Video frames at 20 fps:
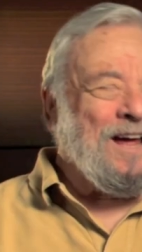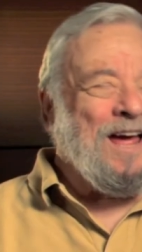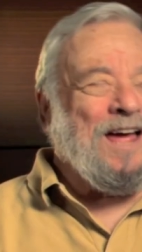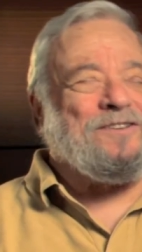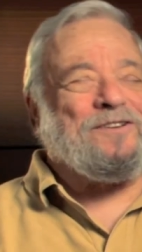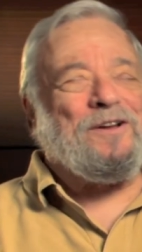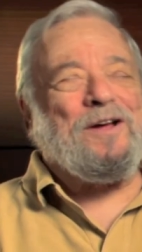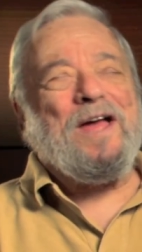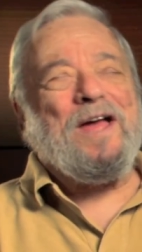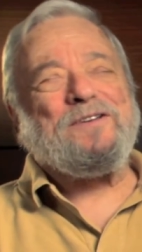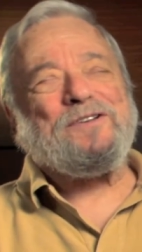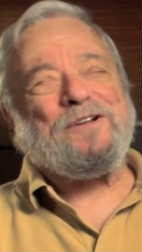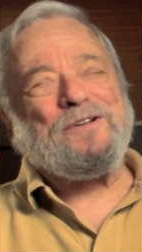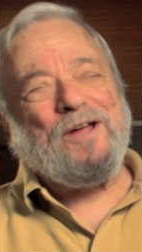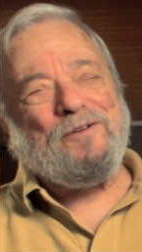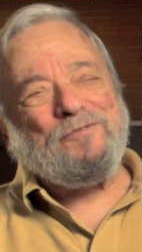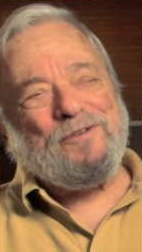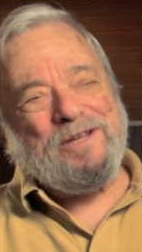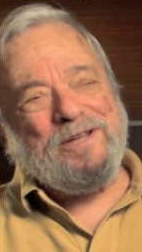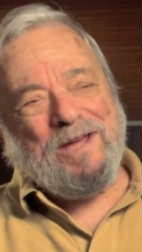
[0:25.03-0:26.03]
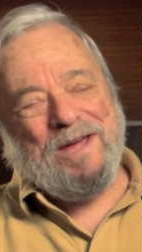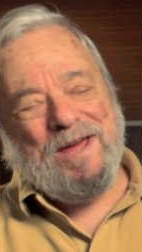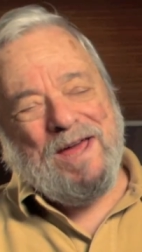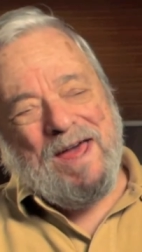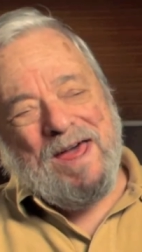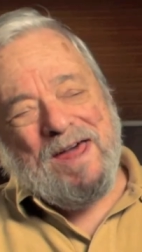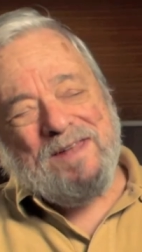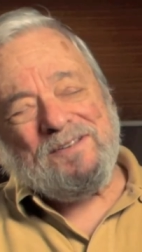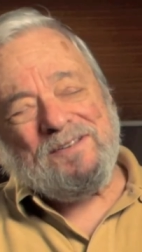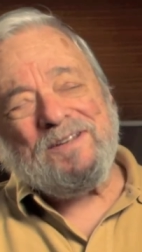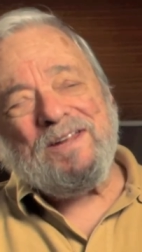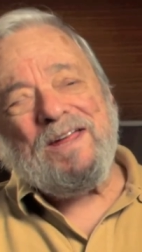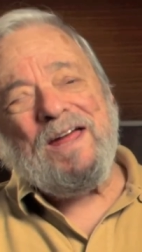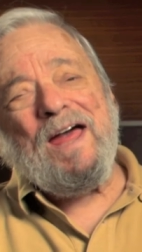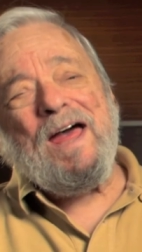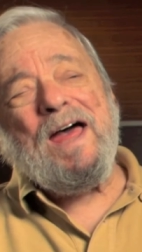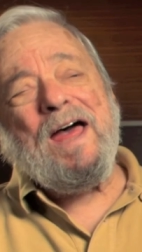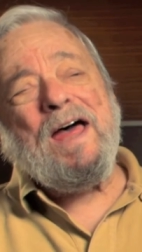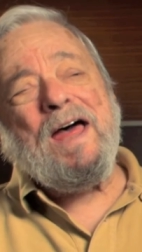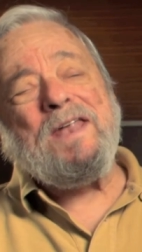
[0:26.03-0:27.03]
It's a it's a lovely cast,
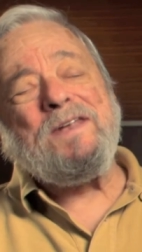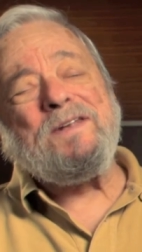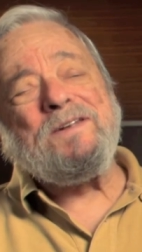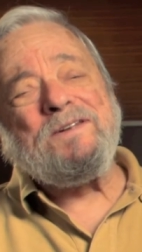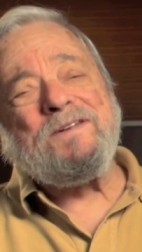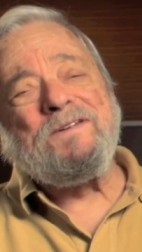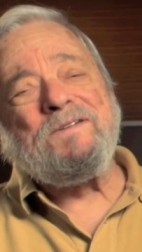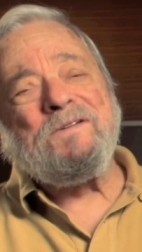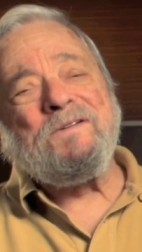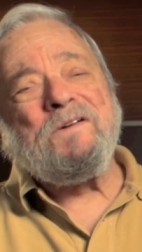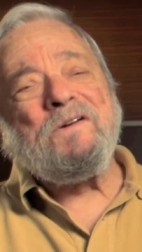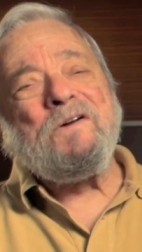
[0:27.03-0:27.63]
and